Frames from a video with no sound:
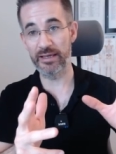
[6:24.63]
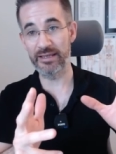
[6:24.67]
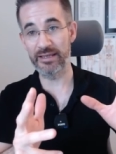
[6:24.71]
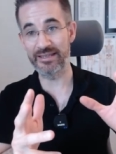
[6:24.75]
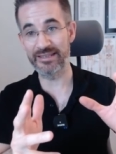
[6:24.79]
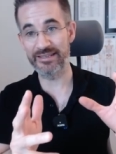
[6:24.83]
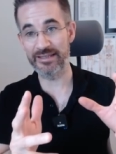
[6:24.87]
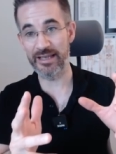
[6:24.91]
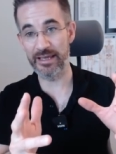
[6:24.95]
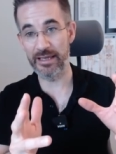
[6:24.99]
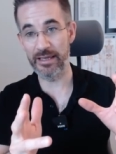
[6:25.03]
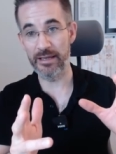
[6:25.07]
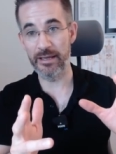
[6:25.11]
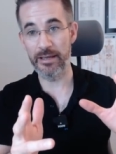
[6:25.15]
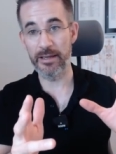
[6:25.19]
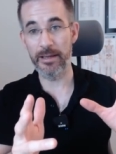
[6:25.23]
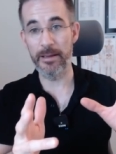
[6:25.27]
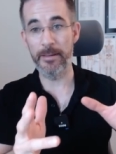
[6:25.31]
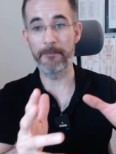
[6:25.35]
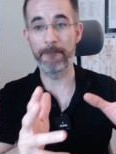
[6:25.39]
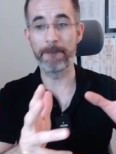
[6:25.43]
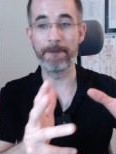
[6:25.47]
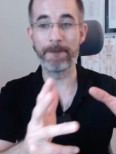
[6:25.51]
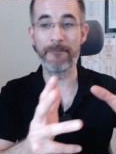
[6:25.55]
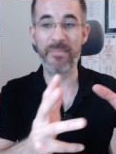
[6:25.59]
say,
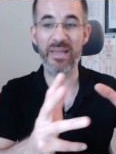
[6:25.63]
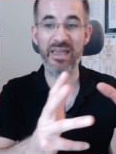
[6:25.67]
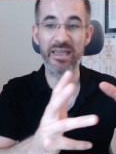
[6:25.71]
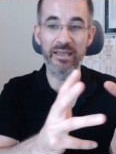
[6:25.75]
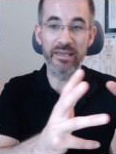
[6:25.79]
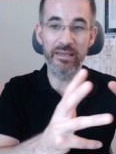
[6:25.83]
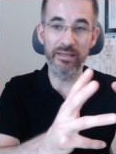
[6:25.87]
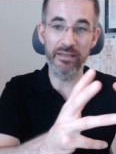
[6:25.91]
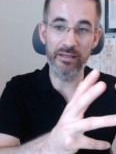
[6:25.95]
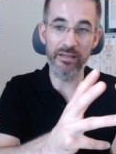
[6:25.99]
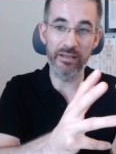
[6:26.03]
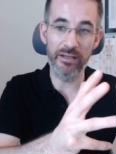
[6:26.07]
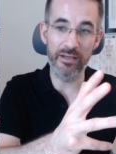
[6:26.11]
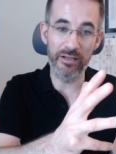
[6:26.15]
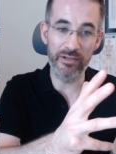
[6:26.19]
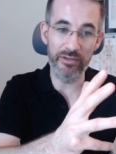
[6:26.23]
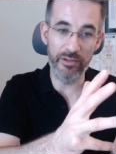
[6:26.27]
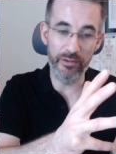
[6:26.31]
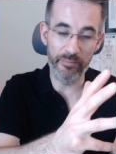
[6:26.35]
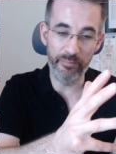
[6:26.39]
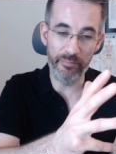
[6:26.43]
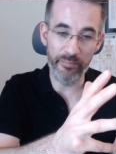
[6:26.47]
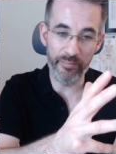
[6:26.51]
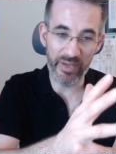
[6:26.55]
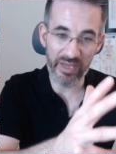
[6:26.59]
make
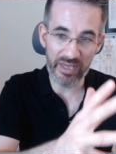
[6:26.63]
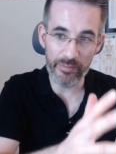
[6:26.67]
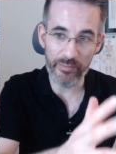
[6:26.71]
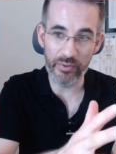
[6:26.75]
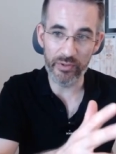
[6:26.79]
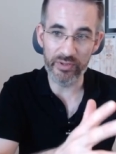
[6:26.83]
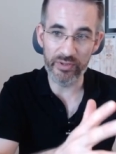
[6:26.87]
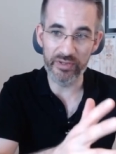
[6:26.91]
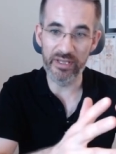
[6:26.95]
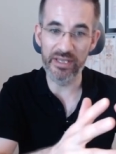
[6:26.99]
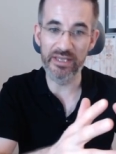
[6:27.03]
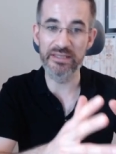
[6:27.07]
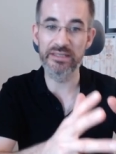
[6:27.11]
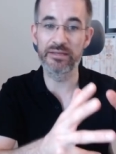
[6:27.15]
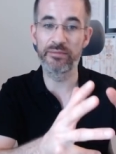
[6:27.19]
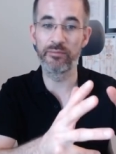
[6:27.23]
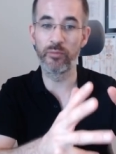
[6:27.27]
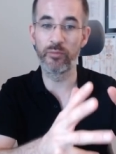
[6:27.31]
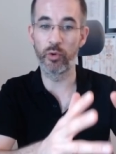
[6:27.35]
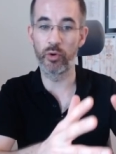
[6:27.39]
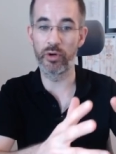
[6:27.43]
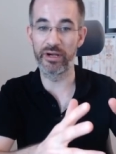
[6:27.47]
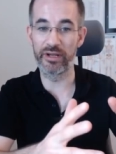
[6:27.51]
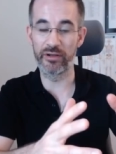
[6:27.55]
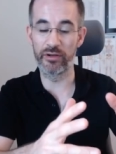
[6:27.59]
the paper desk
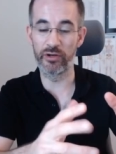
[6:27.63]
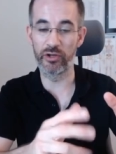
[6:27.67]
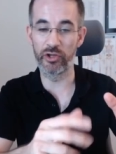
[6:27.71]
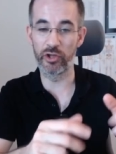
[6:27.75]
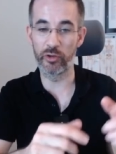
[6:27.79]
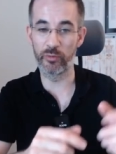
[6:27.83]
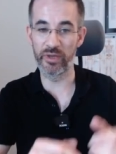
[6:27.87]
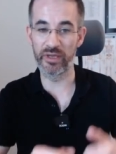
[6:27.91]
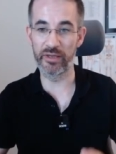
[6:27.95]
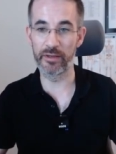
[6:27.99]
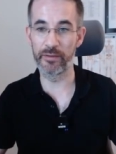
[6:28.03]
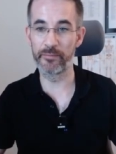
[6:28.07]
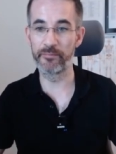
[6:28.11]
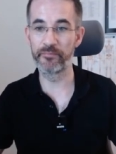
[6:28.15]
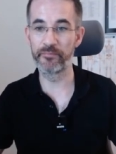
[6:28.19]
more ergonomic?